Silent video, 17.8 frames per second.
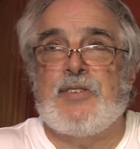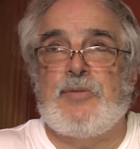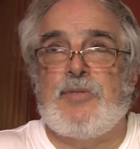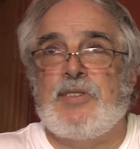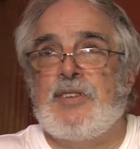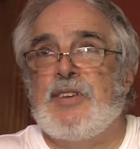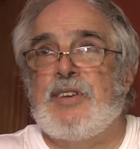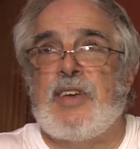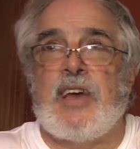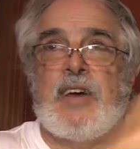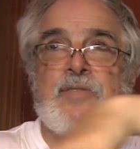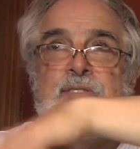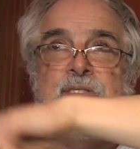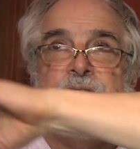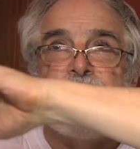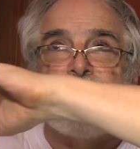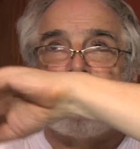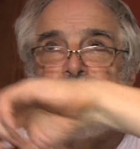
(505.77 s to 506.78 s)
well, then
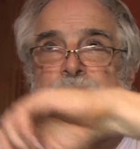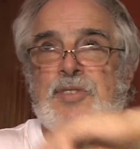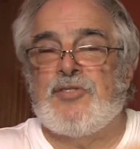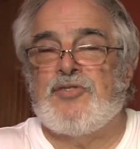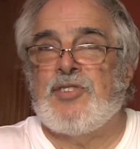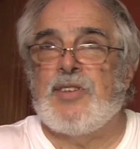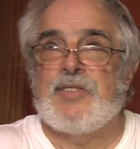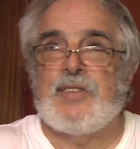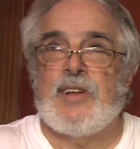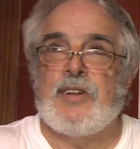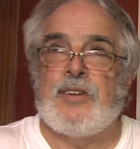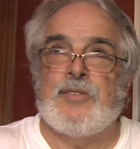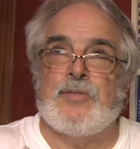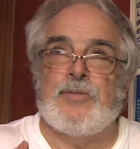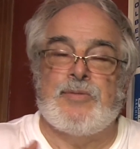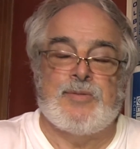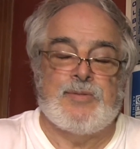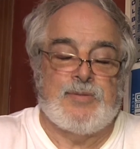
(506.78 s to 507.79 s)
Cavendish with Jean
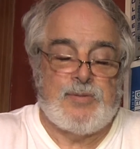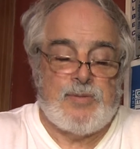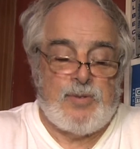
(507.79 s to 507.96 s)
Talon and